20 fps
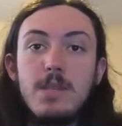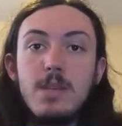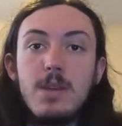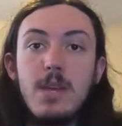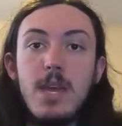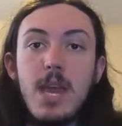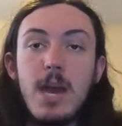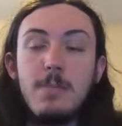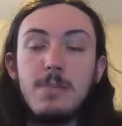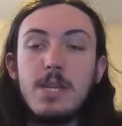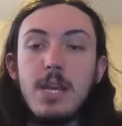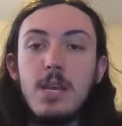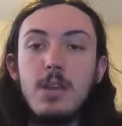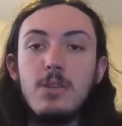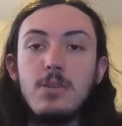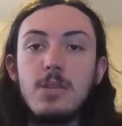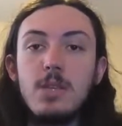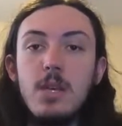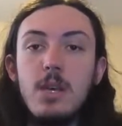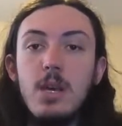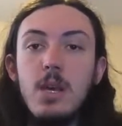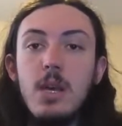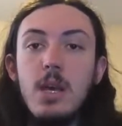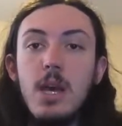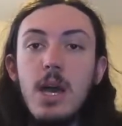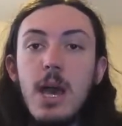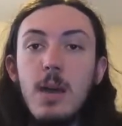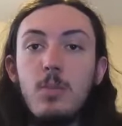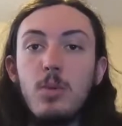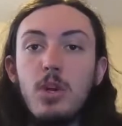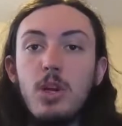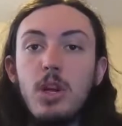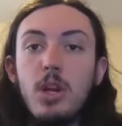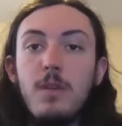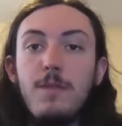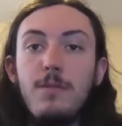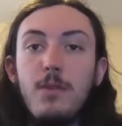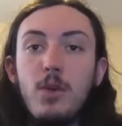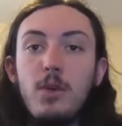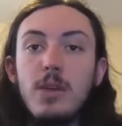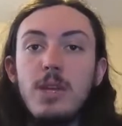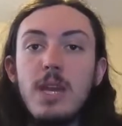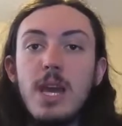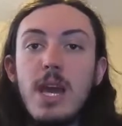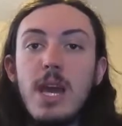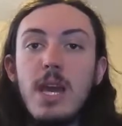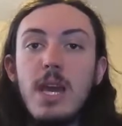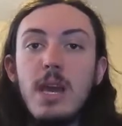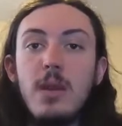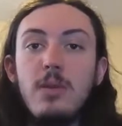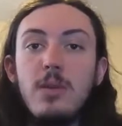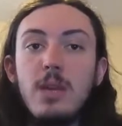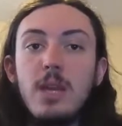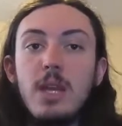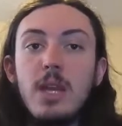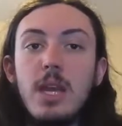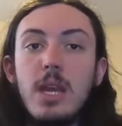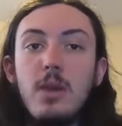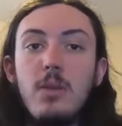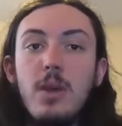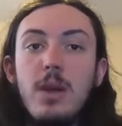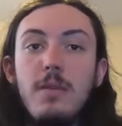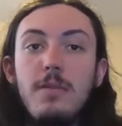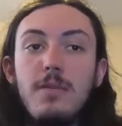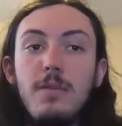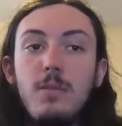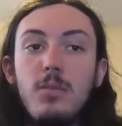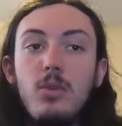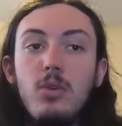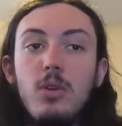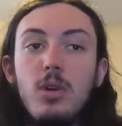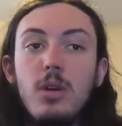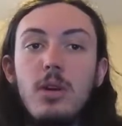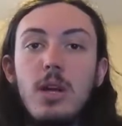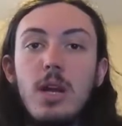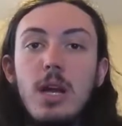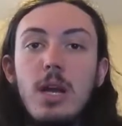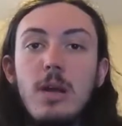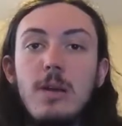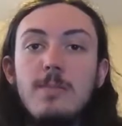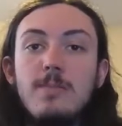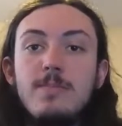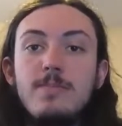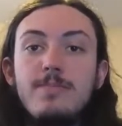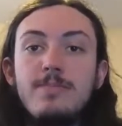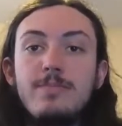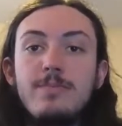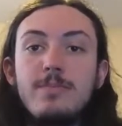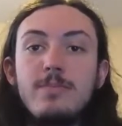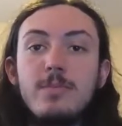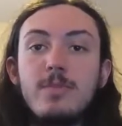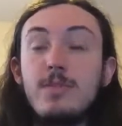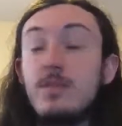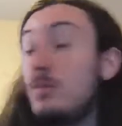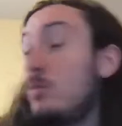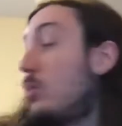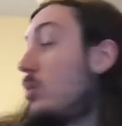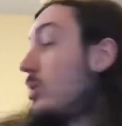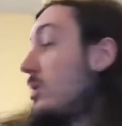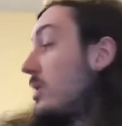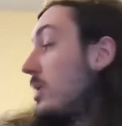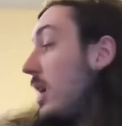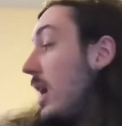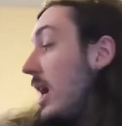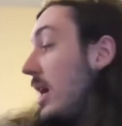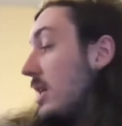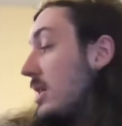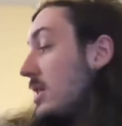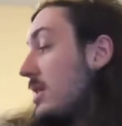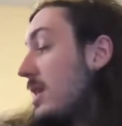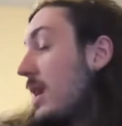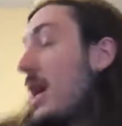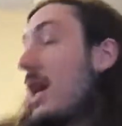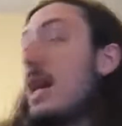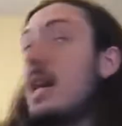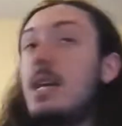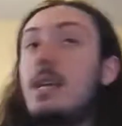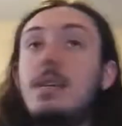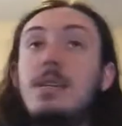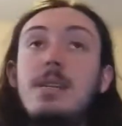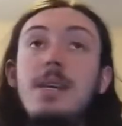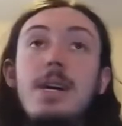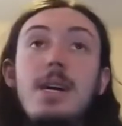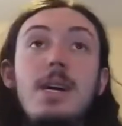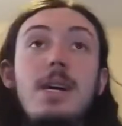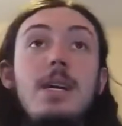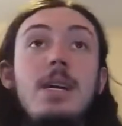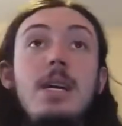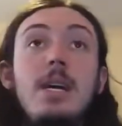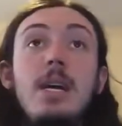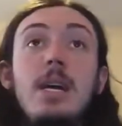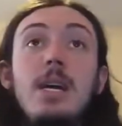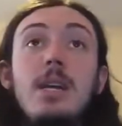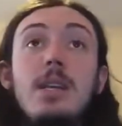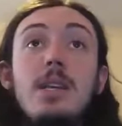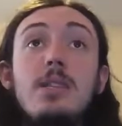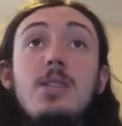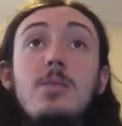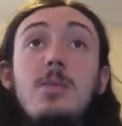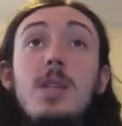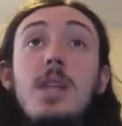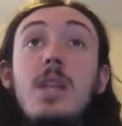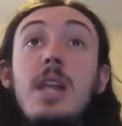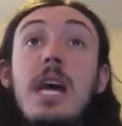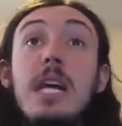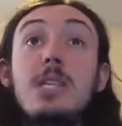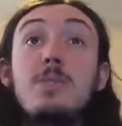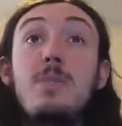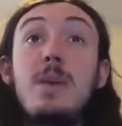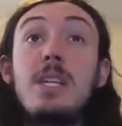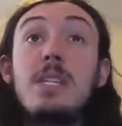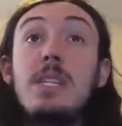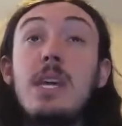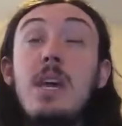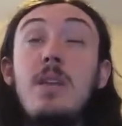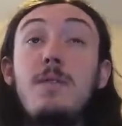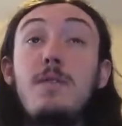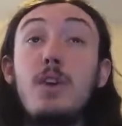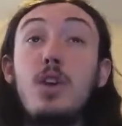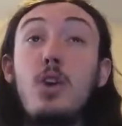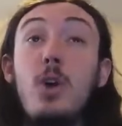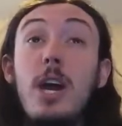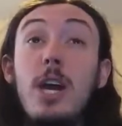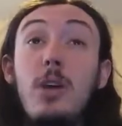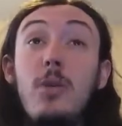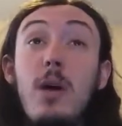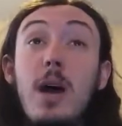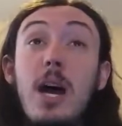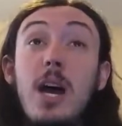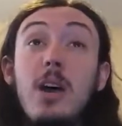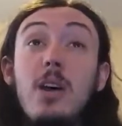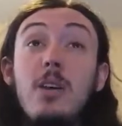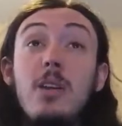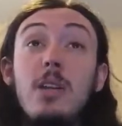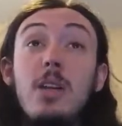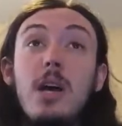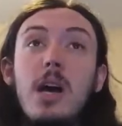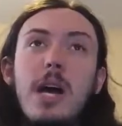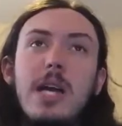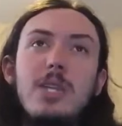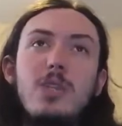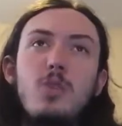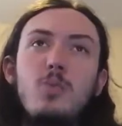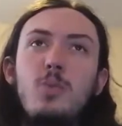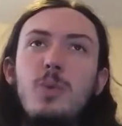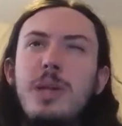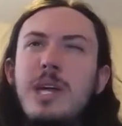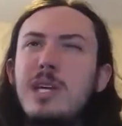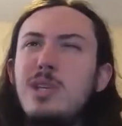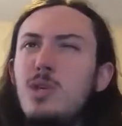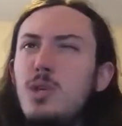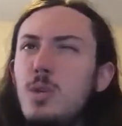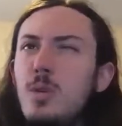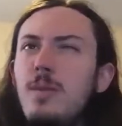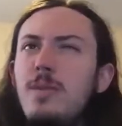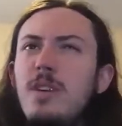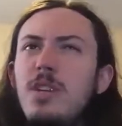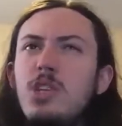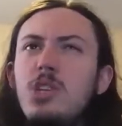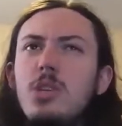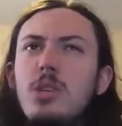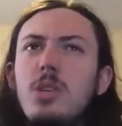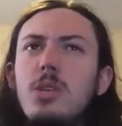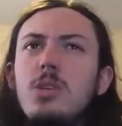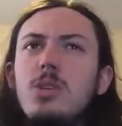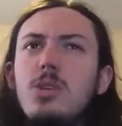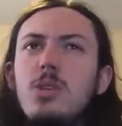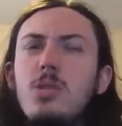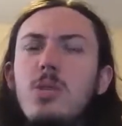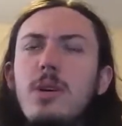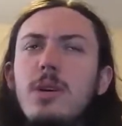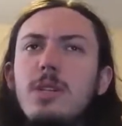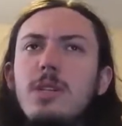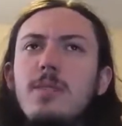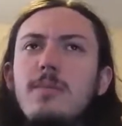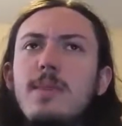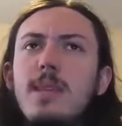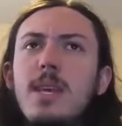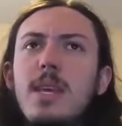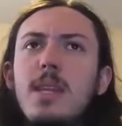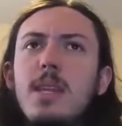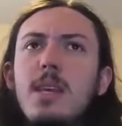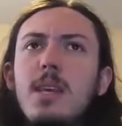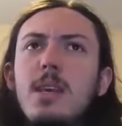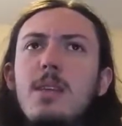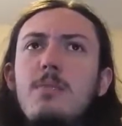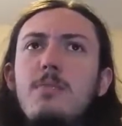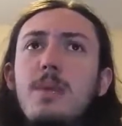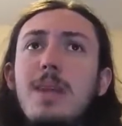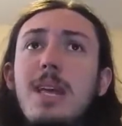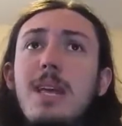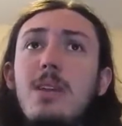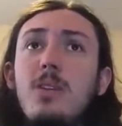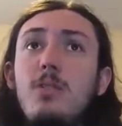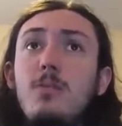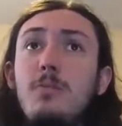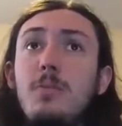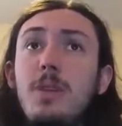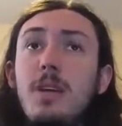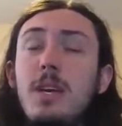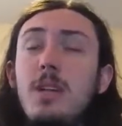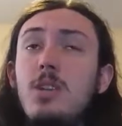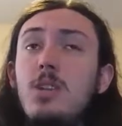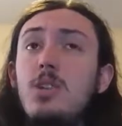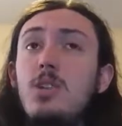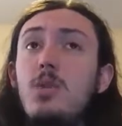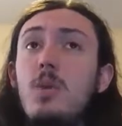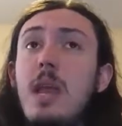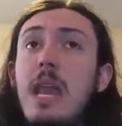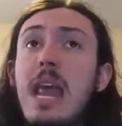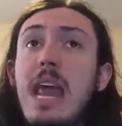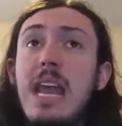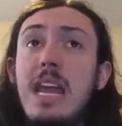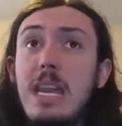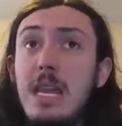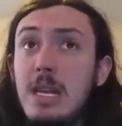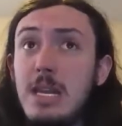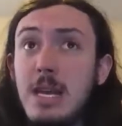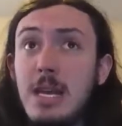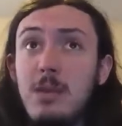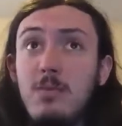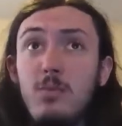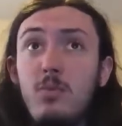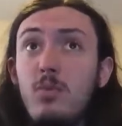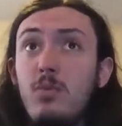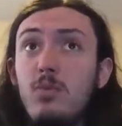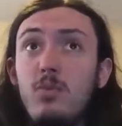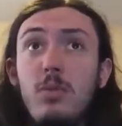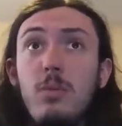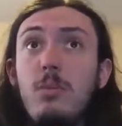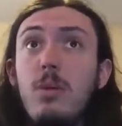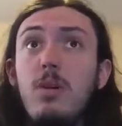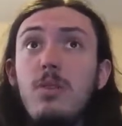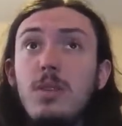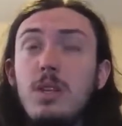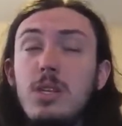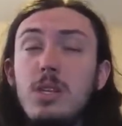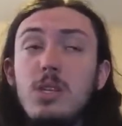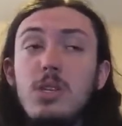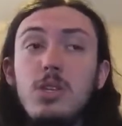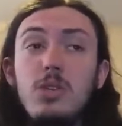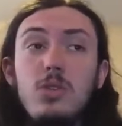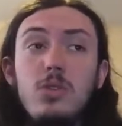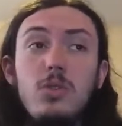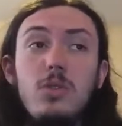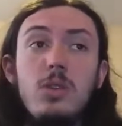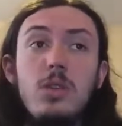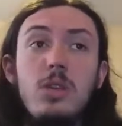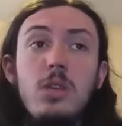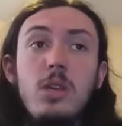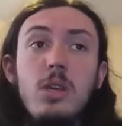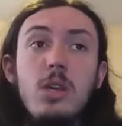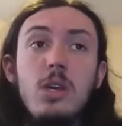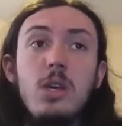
yeah, potatoes. I'm really looking forward to that, and I really can't wait for more sauce, and, this will be the last Ben 10 for quite a while. I do plan to eventually do Ultimate Alien, but I don't plan to do it anytime remotely soon.